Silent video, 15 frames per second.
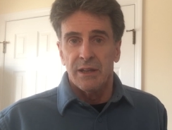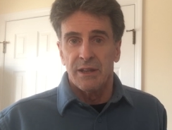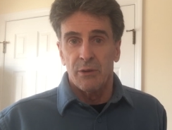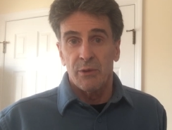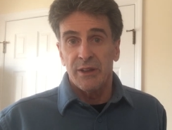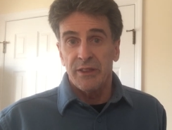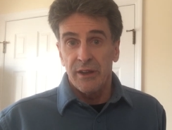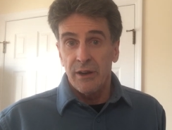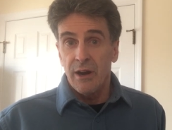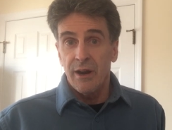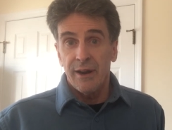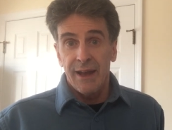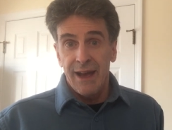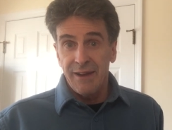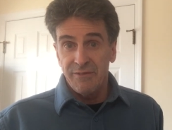that within
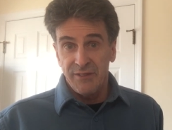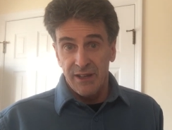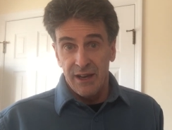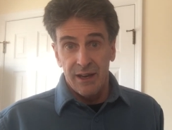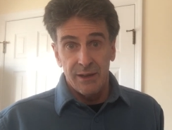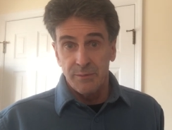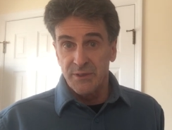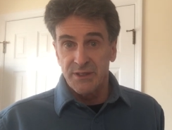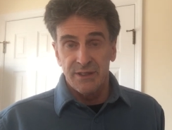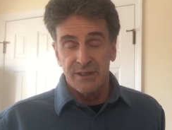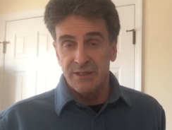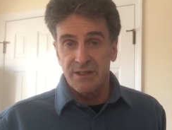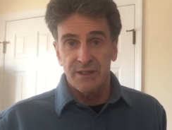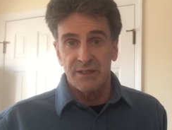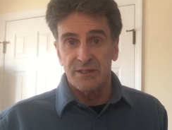our lifetimes,
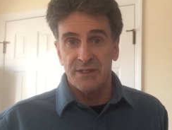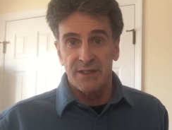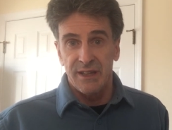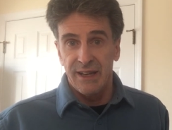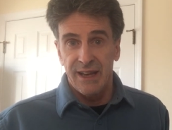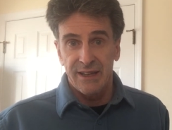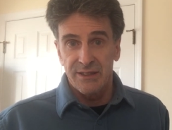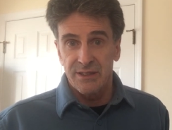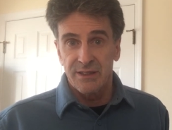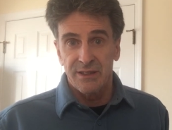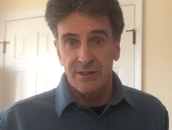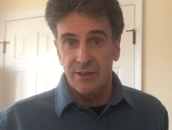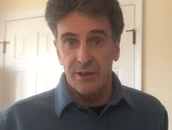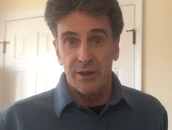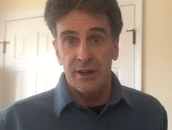this is the next
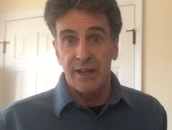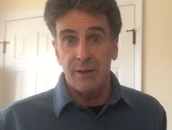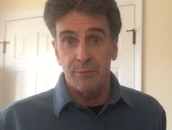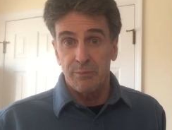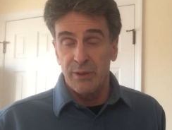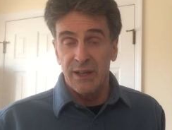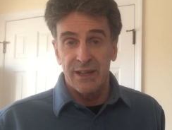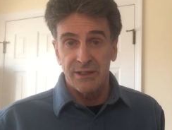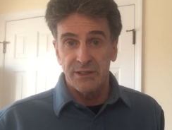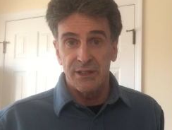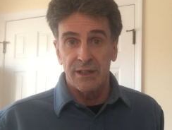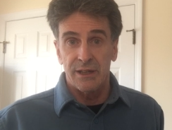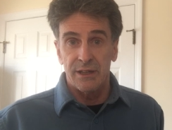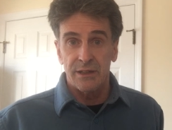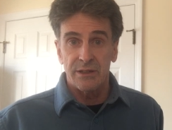30 plus
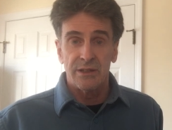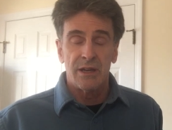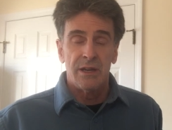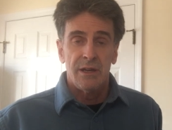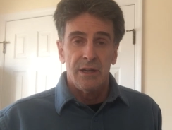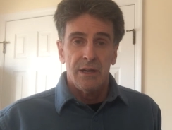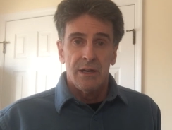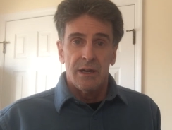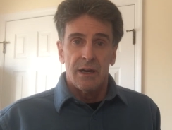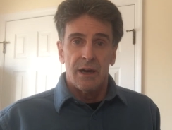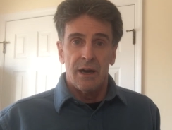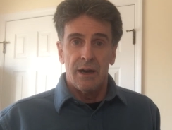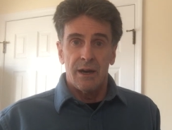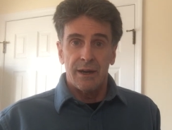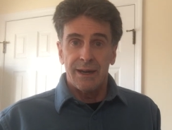years,
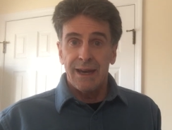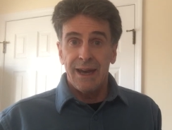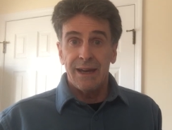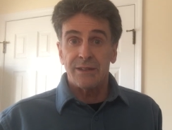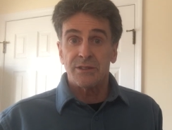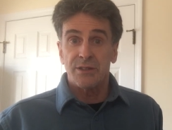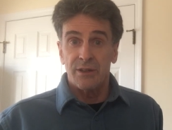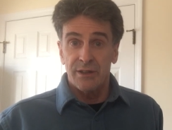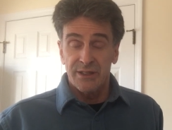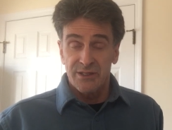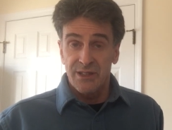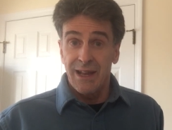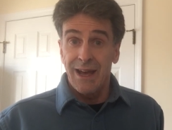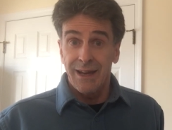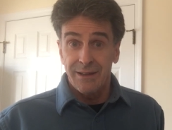uh, cancer
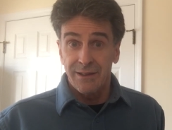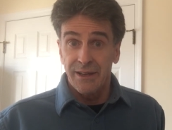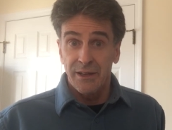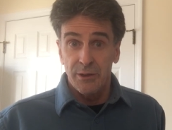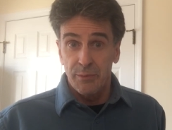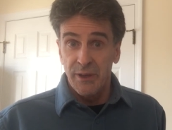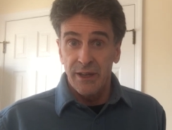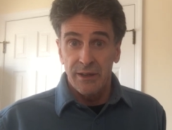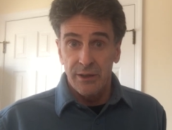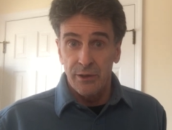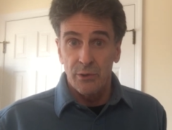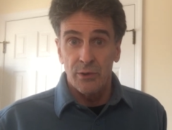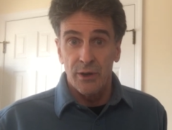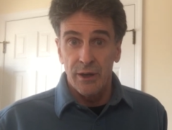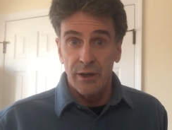is likely to be
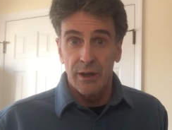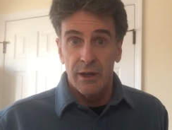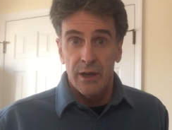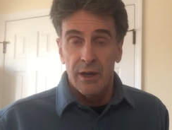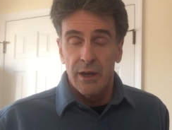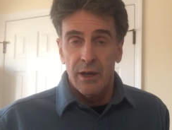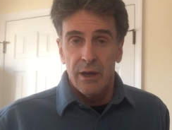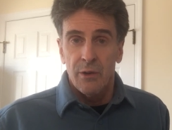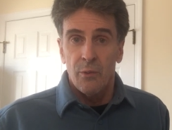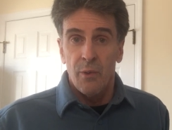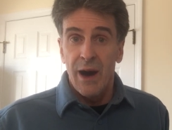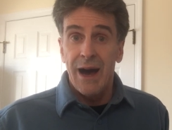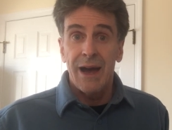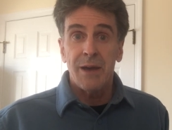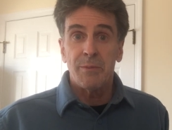cured.
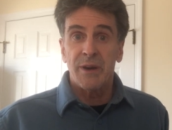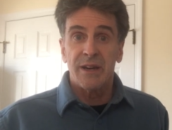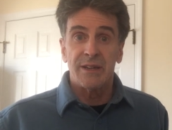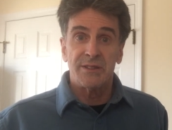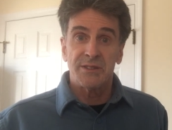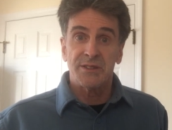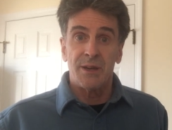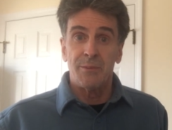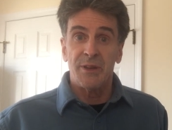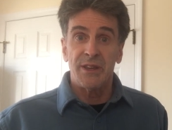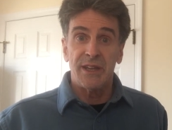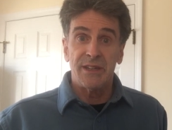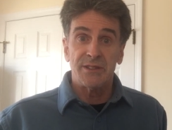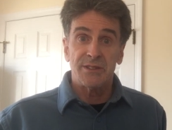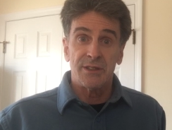Why? Because some of
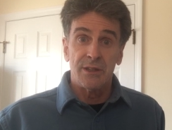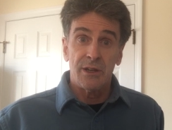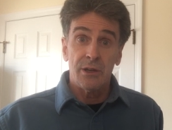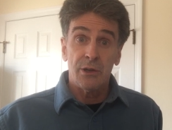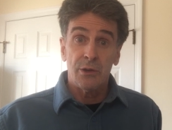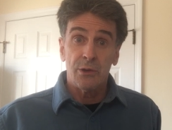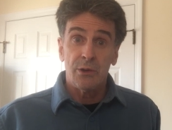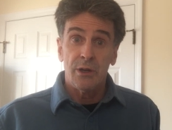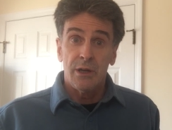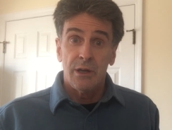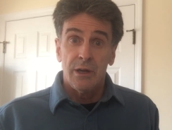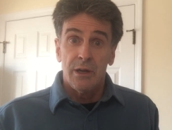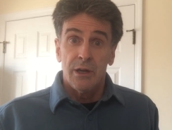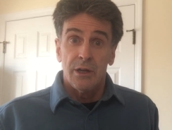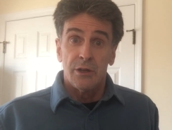these new
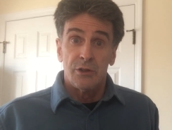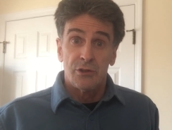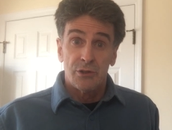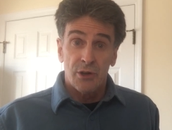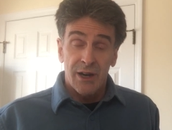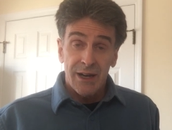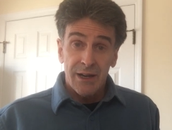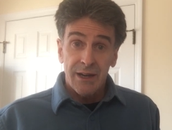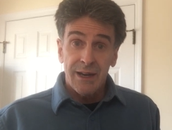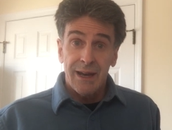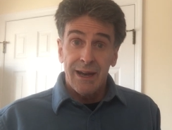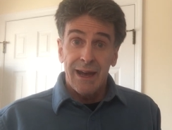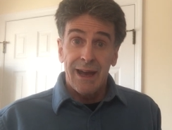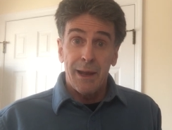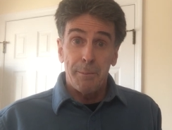drug
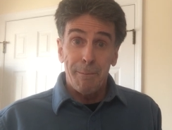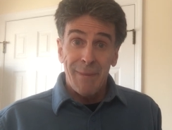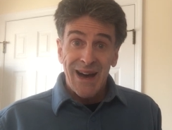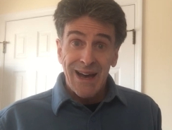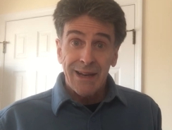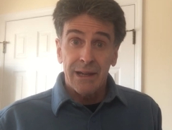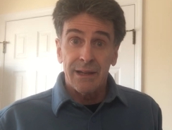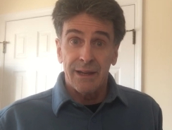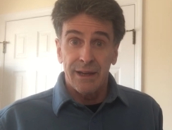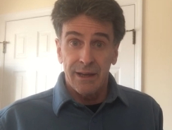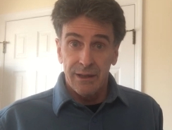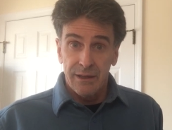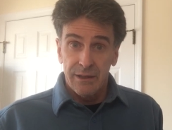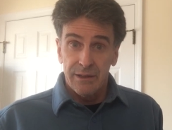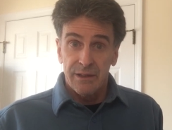and
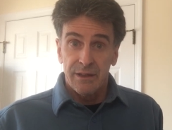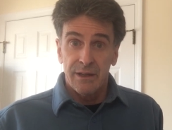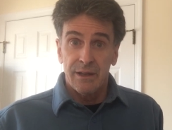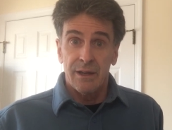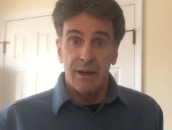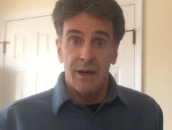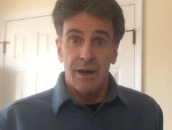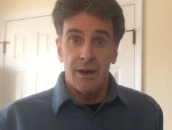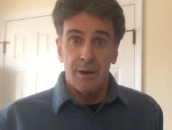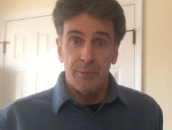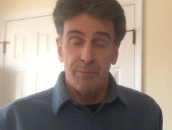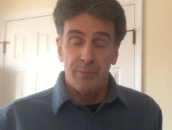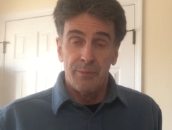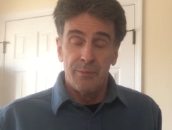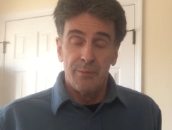modeling uh,
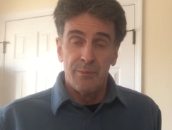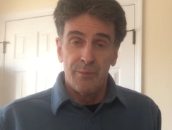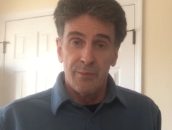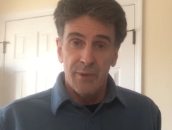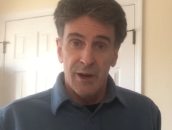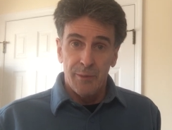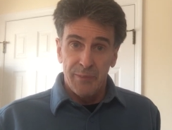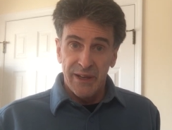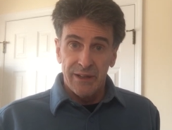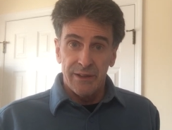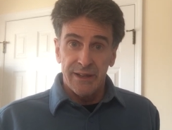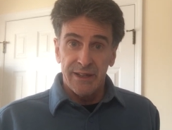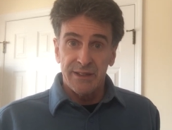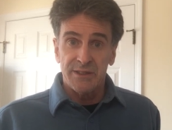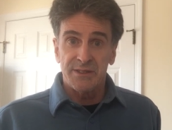
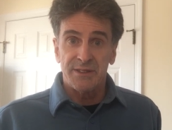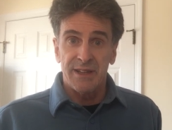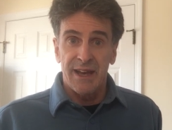abilities